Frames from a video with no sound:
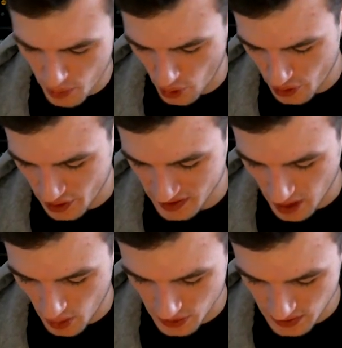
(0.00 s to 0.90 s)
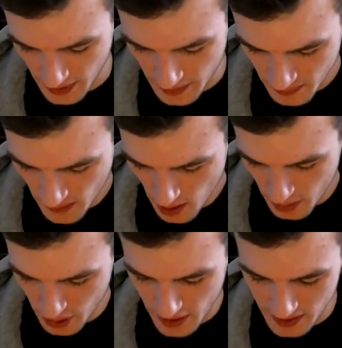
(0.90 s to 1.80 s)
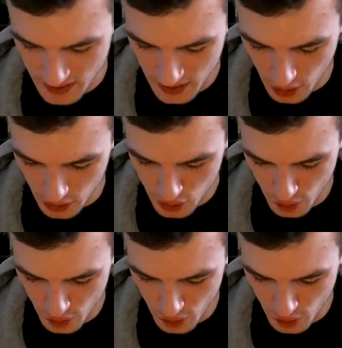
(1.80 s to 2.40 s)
progress, I would say. But you can see those